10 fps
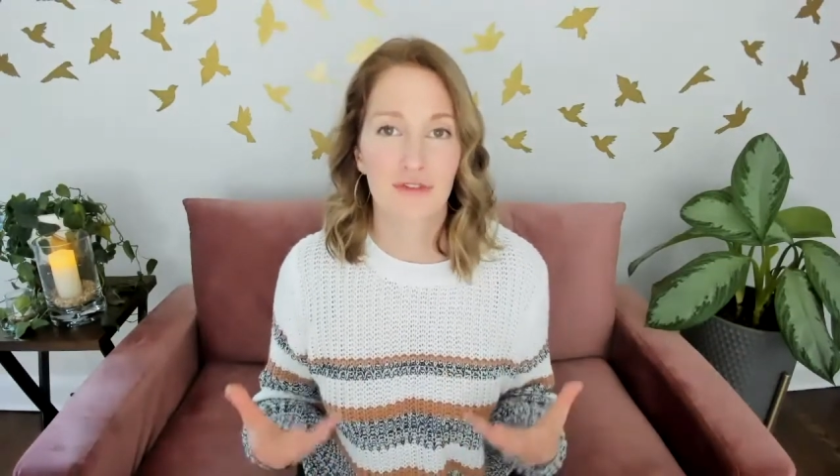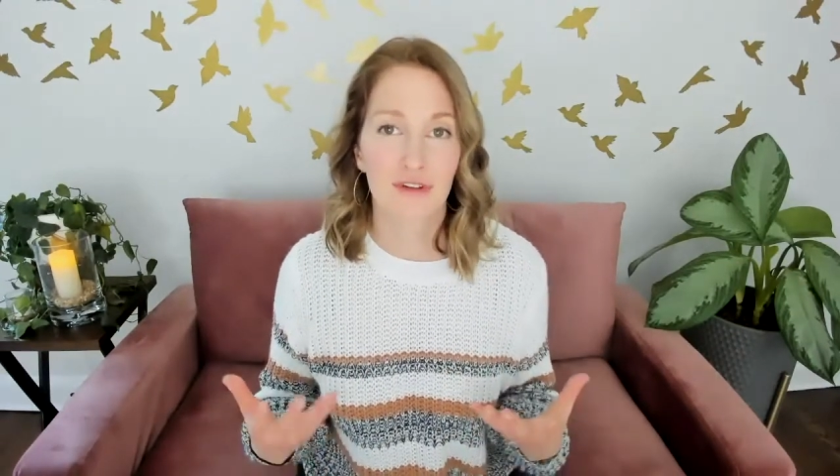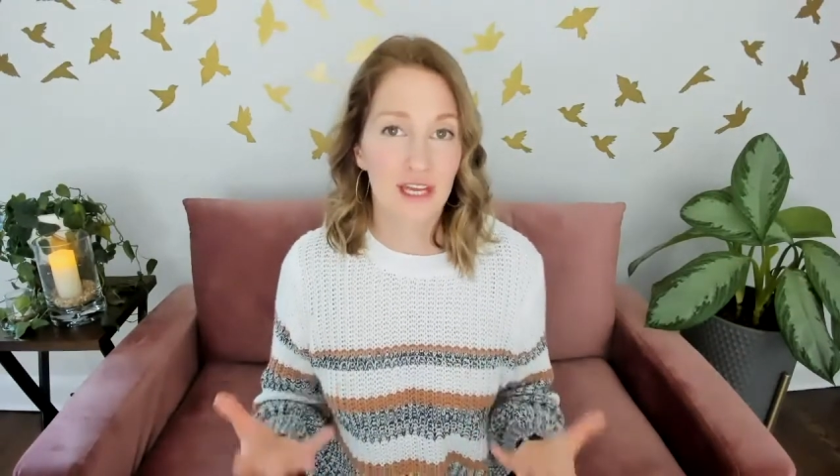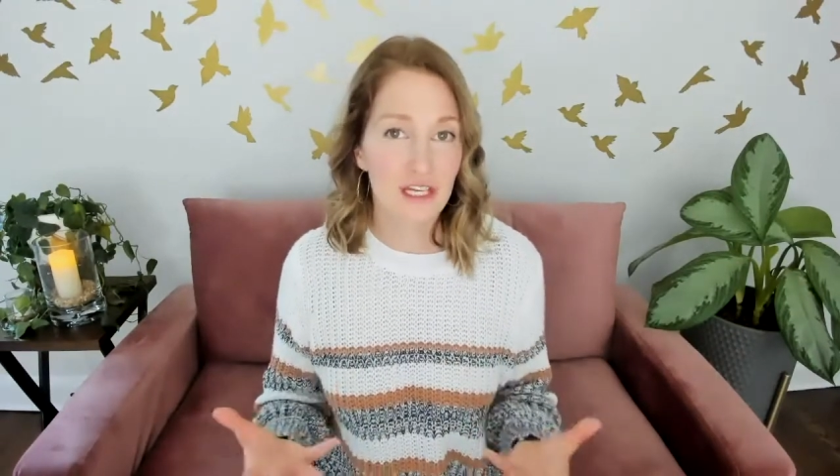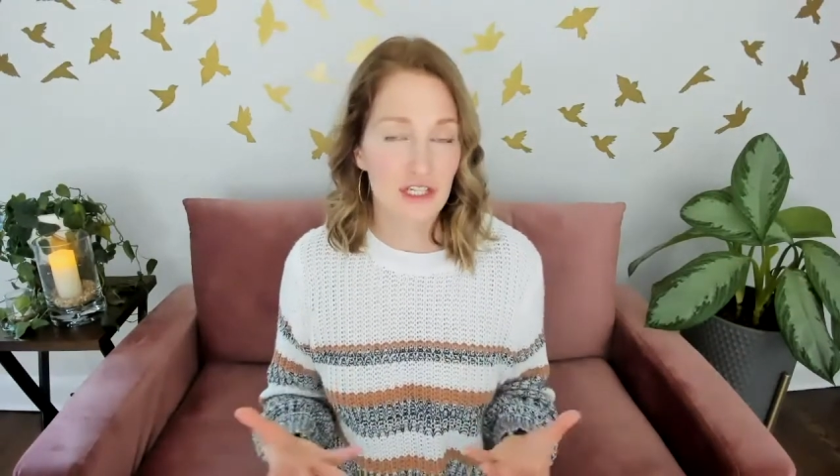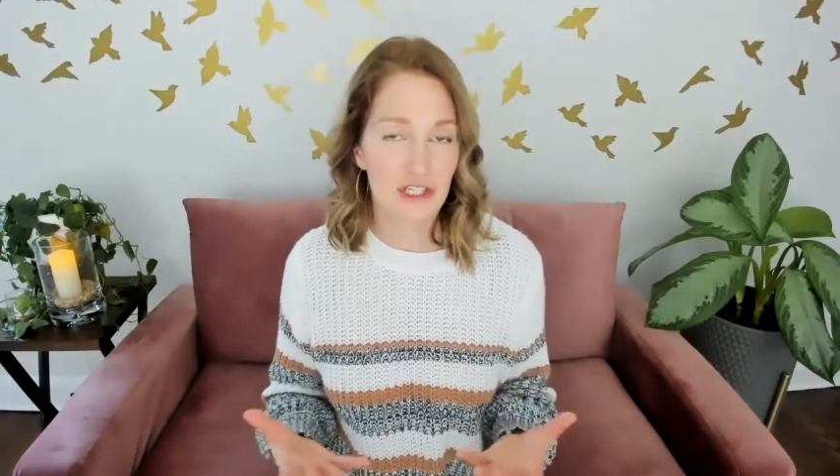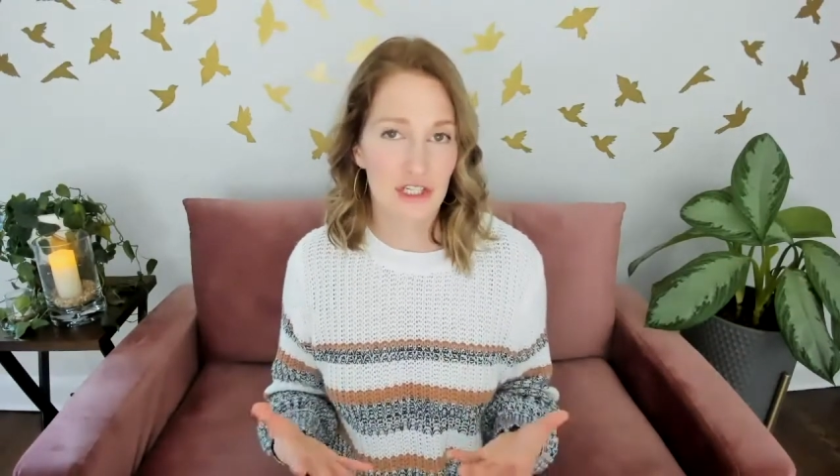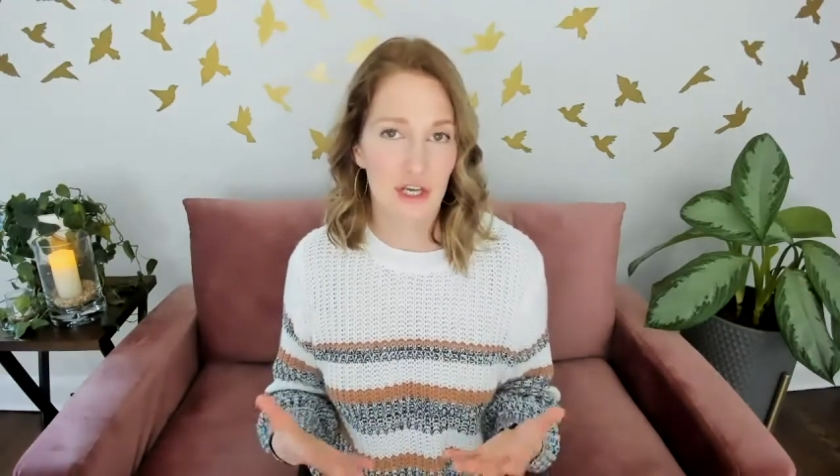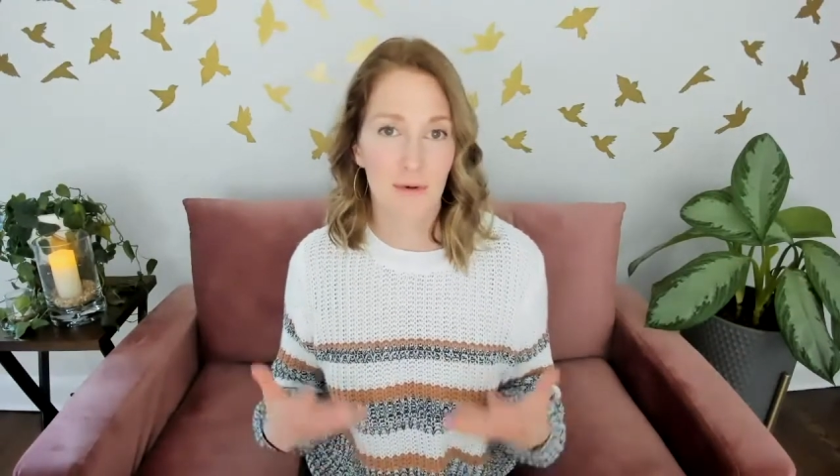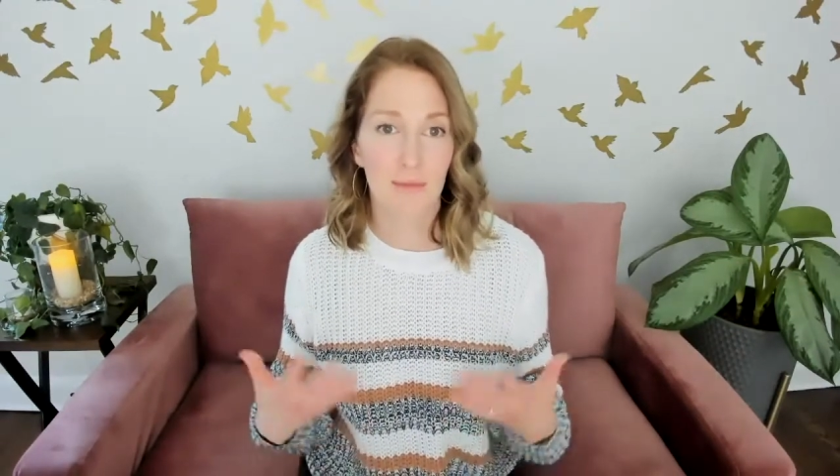
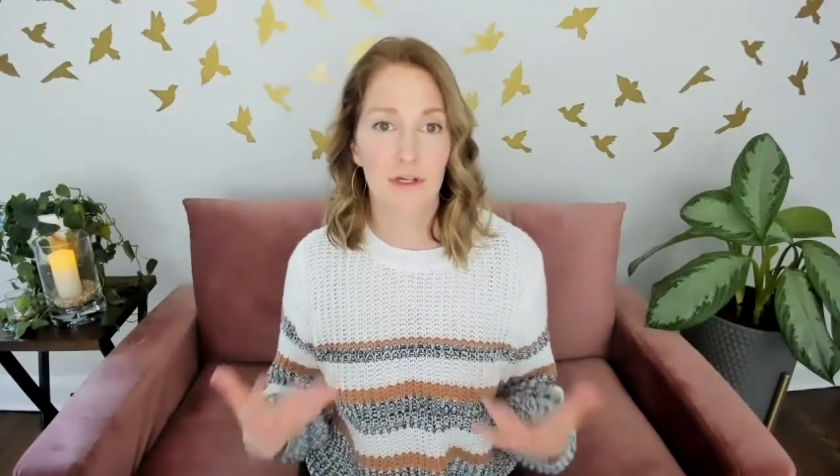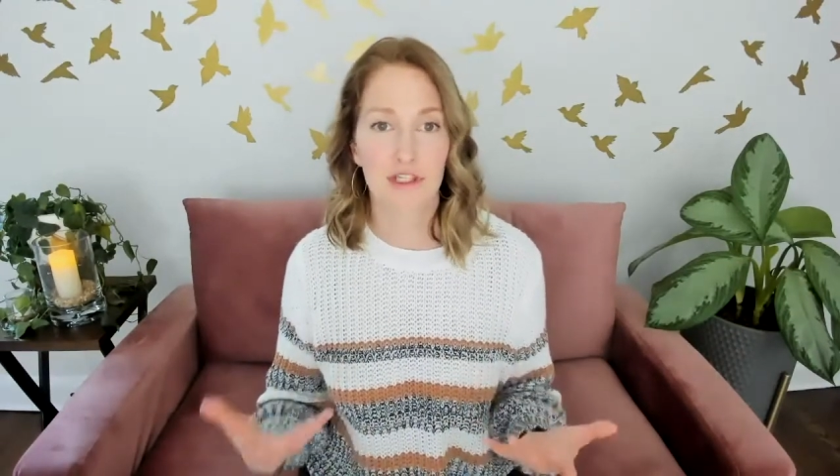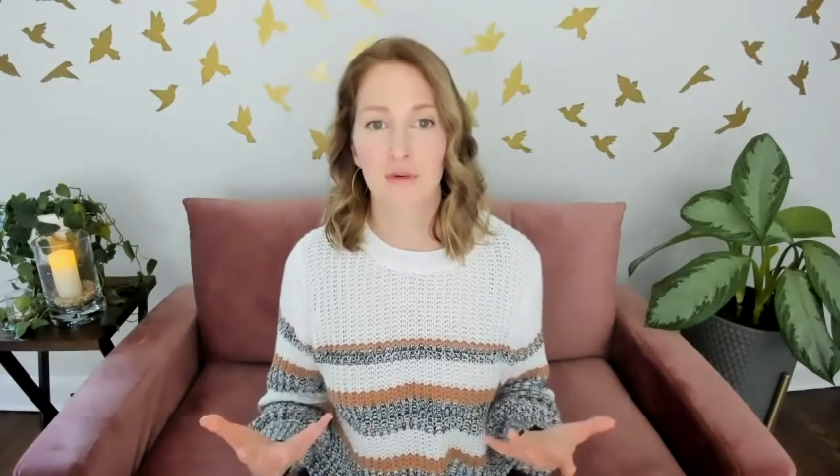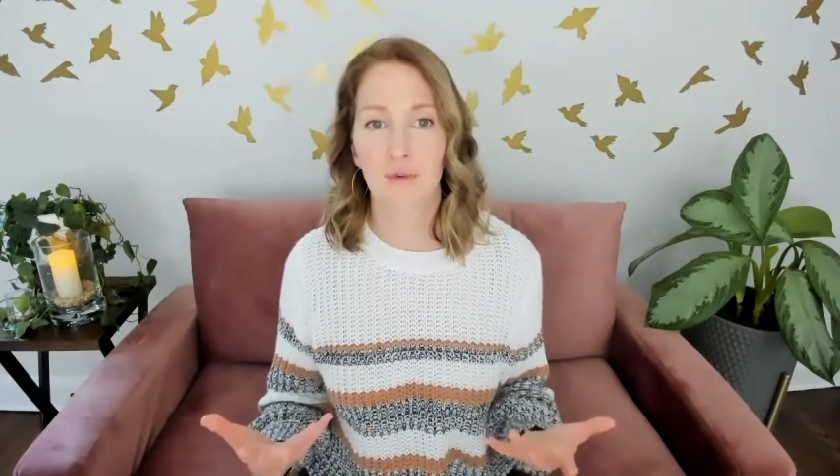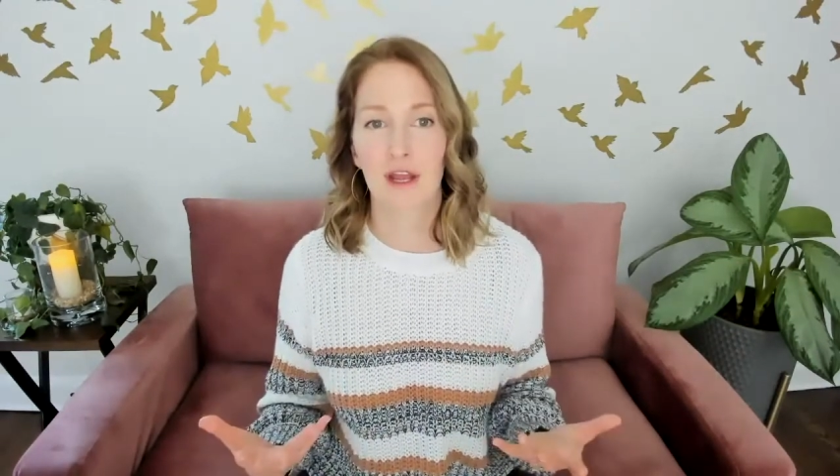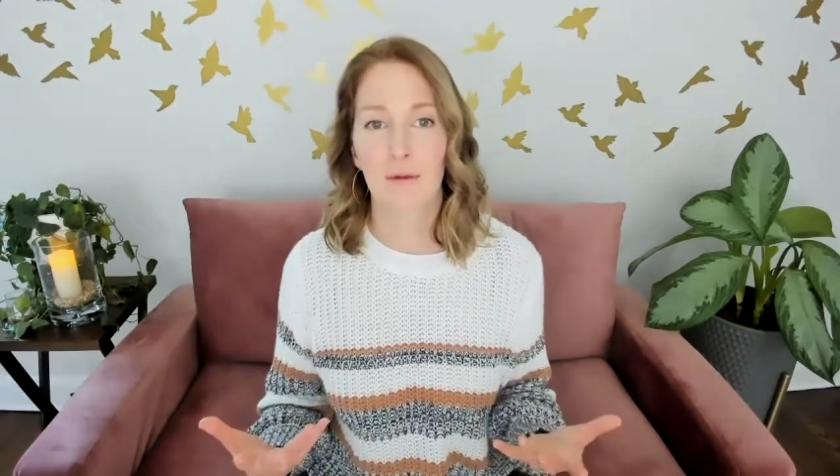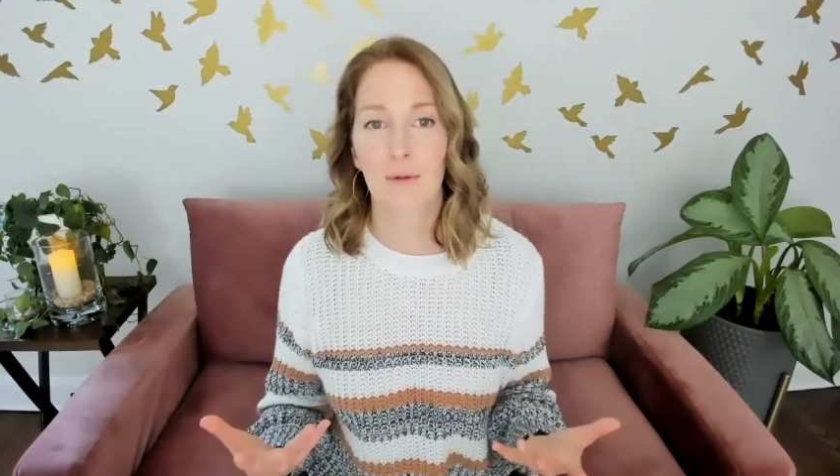relationship or push away your